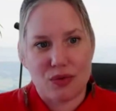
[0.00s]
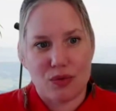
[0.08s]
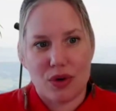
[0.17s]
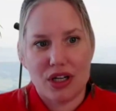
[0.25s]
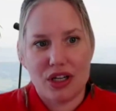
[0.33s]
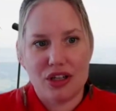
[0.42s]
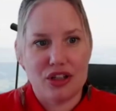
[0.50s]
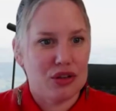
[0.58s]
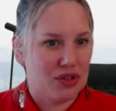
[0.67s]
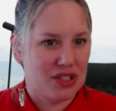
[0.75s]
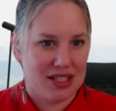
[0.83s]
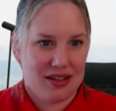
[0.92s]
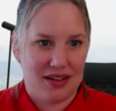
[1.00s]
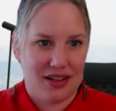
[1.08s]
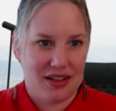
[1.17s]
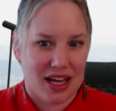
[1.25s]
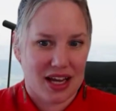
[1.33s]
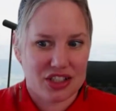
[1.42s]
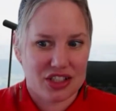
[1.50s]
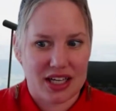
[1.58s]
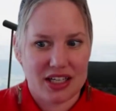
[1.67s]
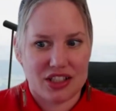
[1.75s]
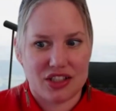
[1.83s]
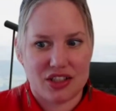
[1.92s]
What are you seeing in the
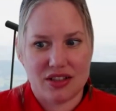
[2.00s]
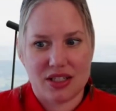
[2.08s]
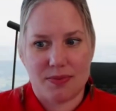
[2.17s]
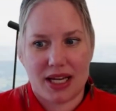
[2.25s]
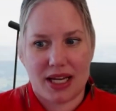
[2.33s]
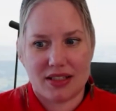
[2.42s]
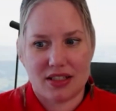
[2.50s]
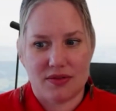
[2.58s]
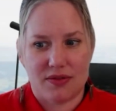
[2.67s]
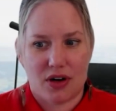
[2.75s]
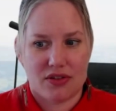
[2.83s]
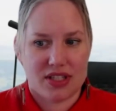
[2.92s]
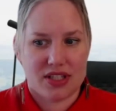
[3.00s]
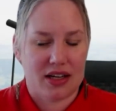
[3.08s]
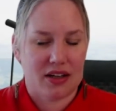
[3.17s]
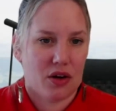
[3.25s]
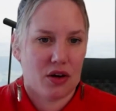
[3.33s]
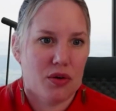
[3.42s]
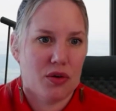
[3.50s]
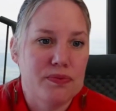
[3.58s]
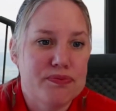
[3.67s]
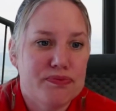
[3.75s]
education space as far as that go?